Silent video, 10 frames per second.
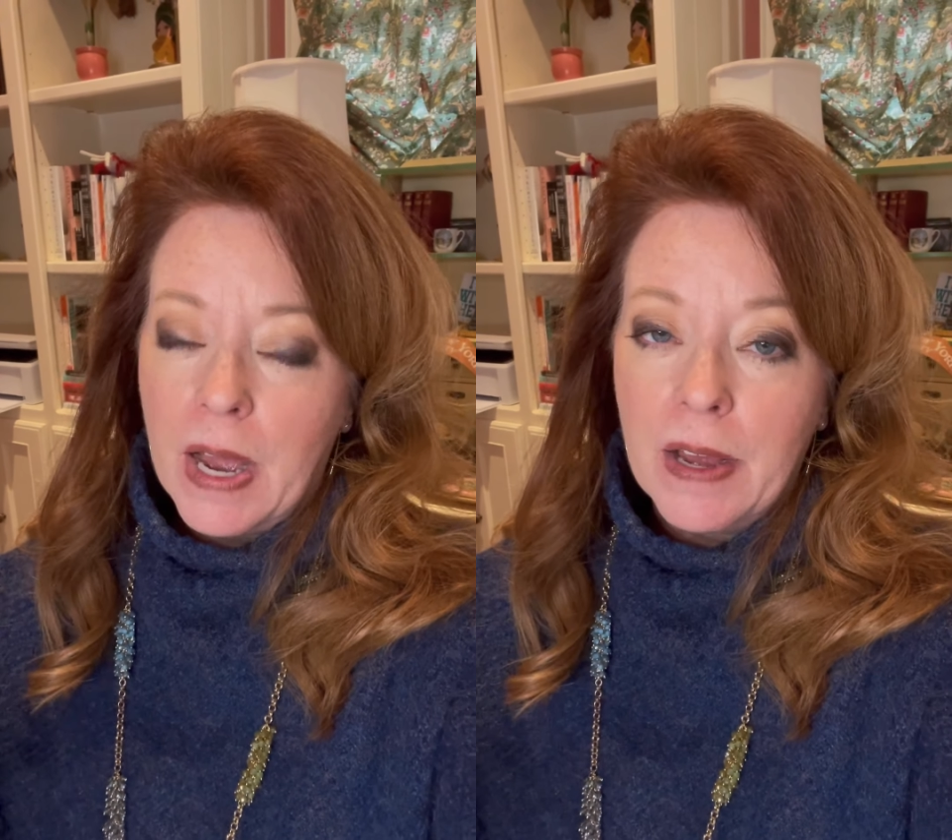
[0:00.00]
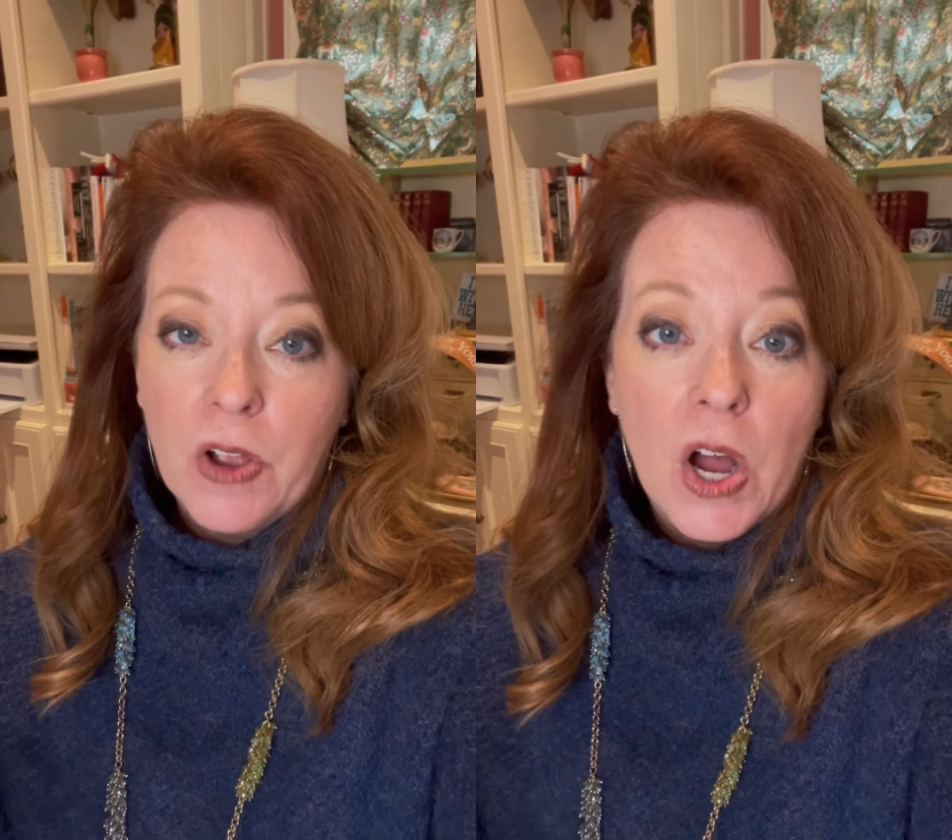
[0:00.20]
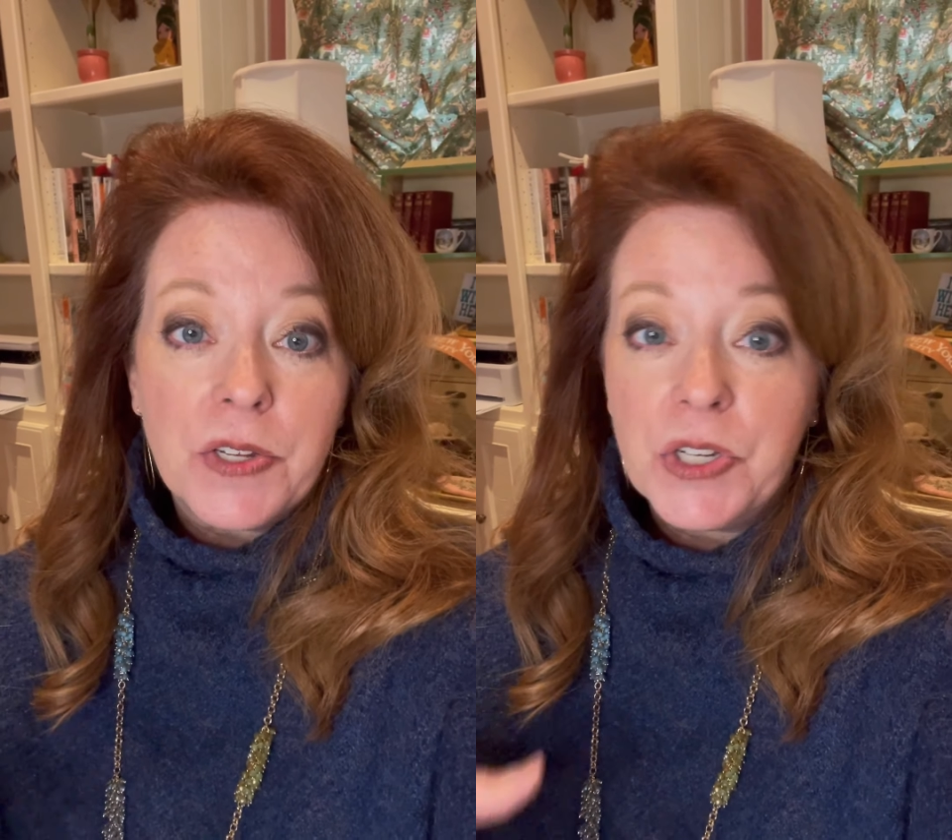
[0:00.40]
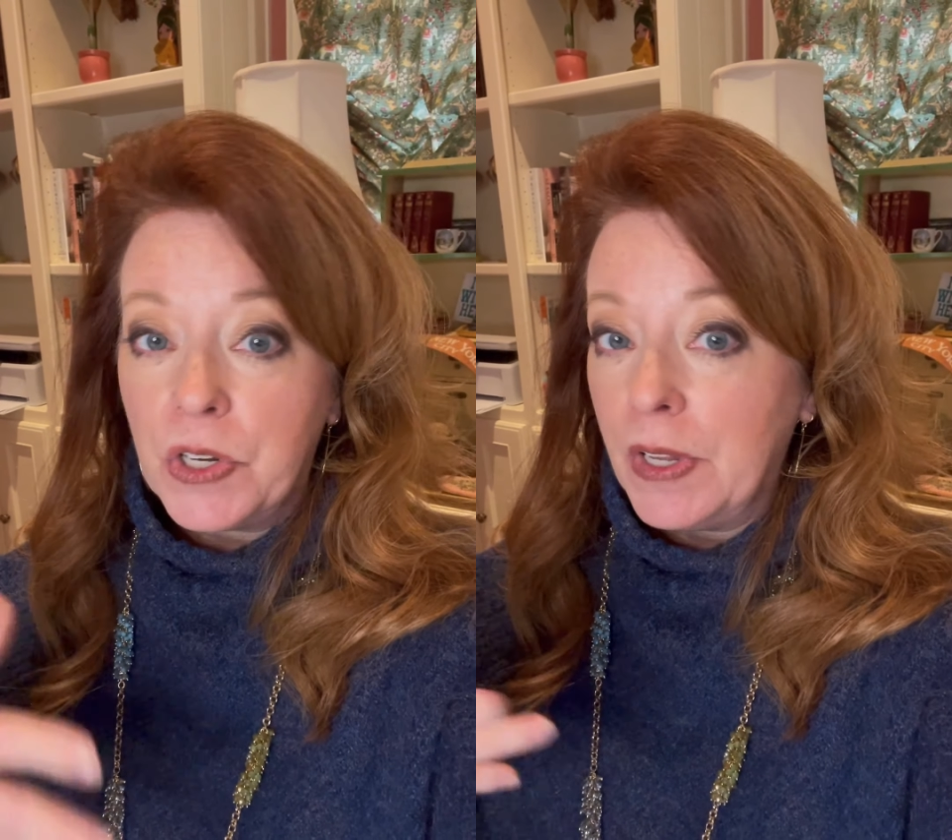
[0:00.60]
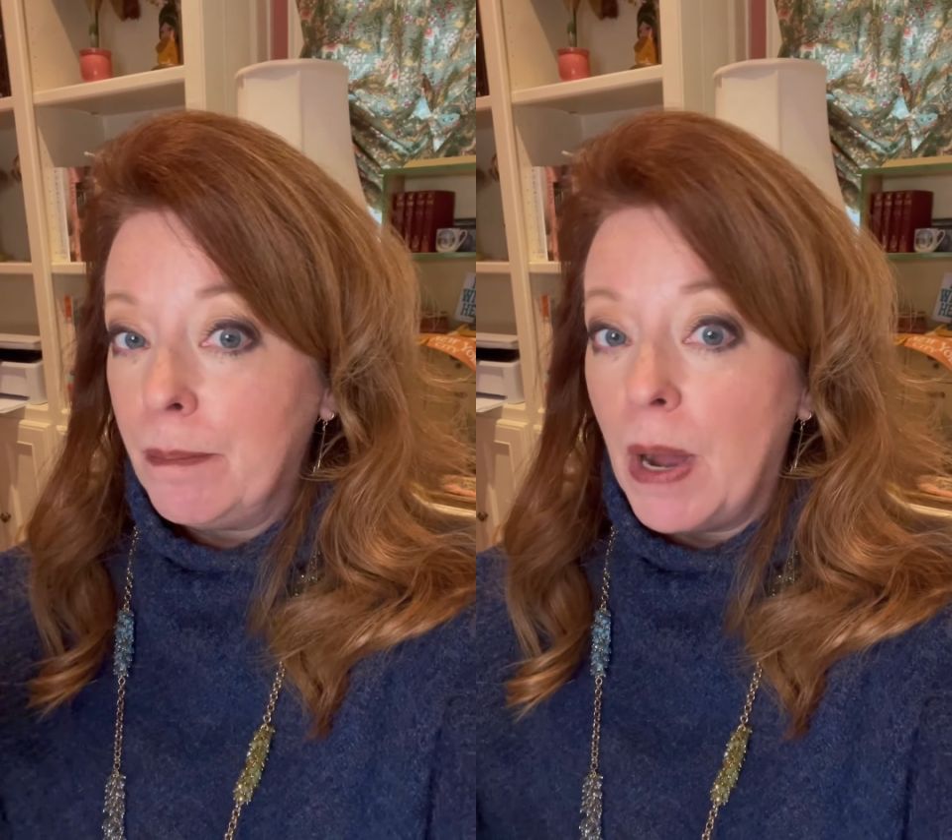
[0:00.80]

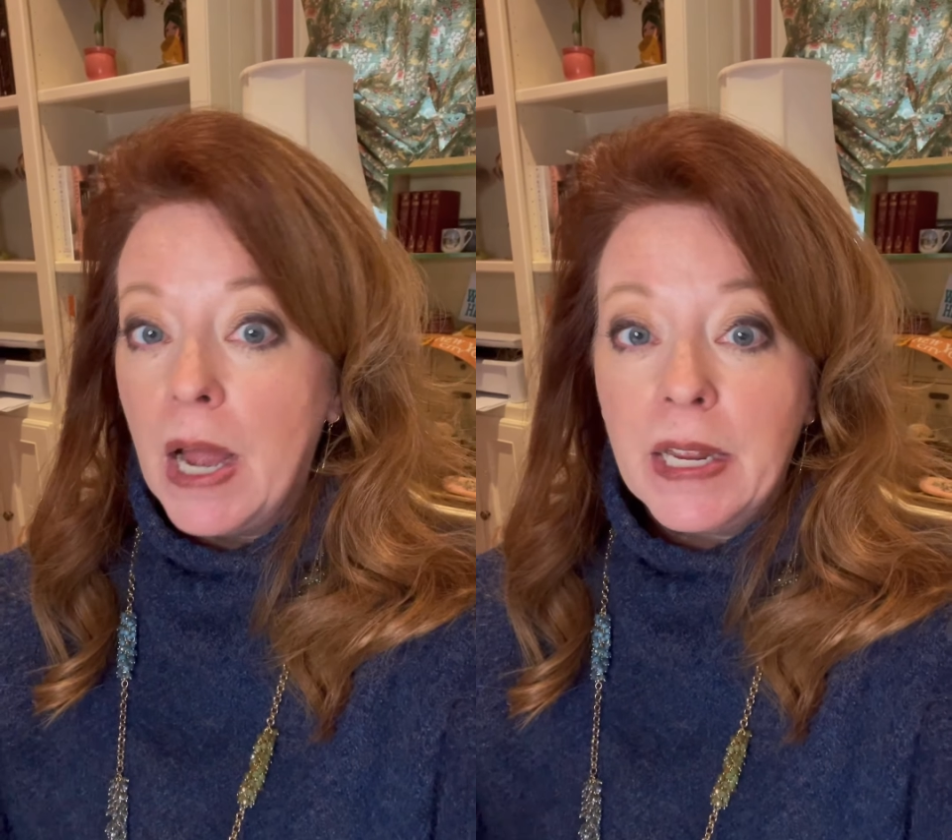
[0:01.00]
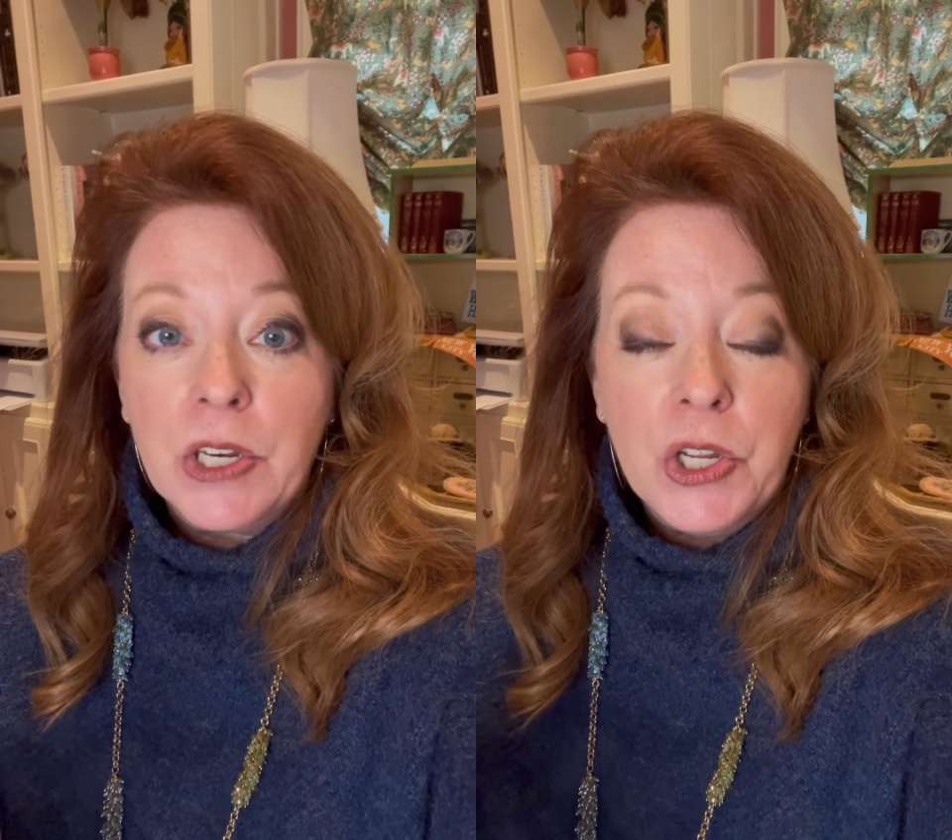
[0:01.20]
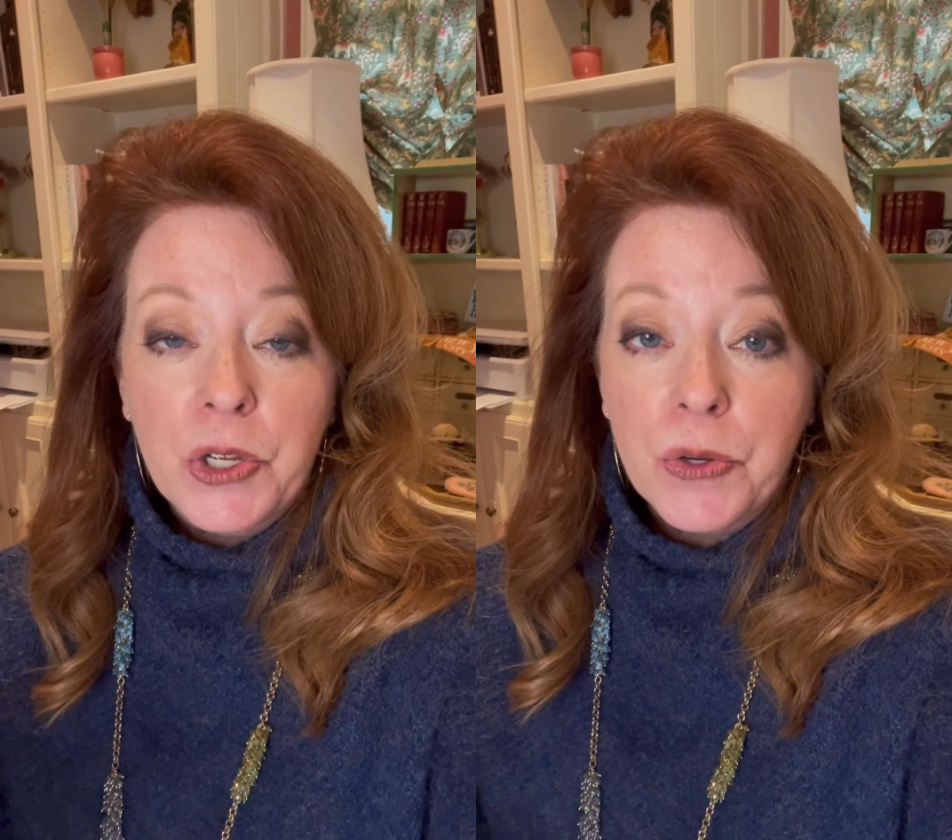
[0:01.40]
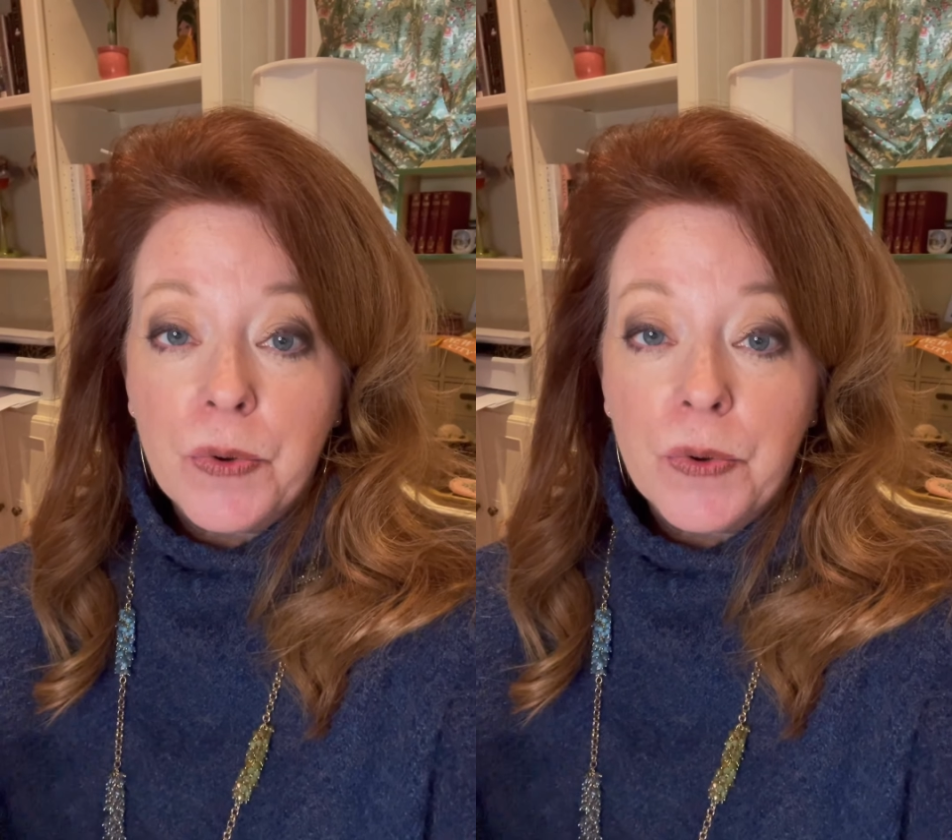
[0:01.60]
constantly buying new.